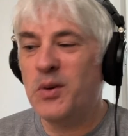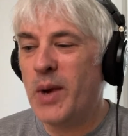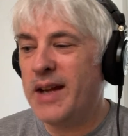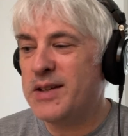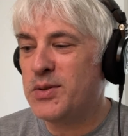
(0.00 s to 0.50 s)
the
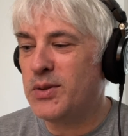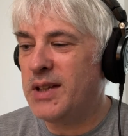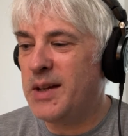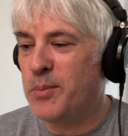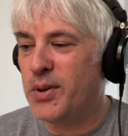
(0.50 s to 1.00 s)
way it's
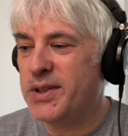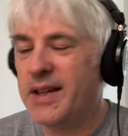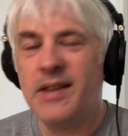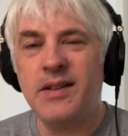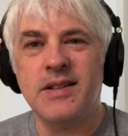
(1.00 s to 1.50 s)
all put
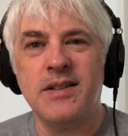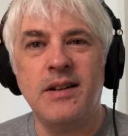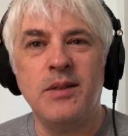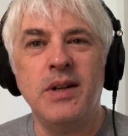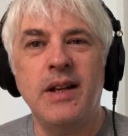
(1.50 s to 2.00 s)
together, because
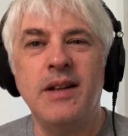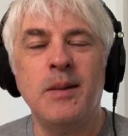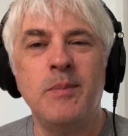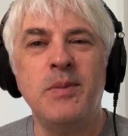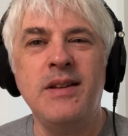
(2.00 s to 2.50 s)
I don't want to end
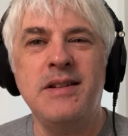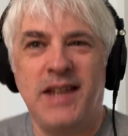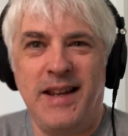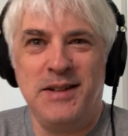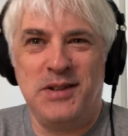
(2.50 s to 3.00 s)
up
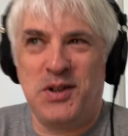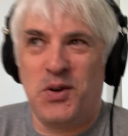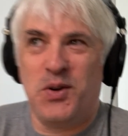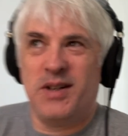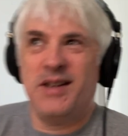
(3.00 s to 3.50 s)
taken to
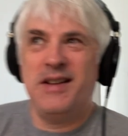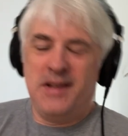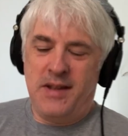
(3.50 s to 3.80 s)
court.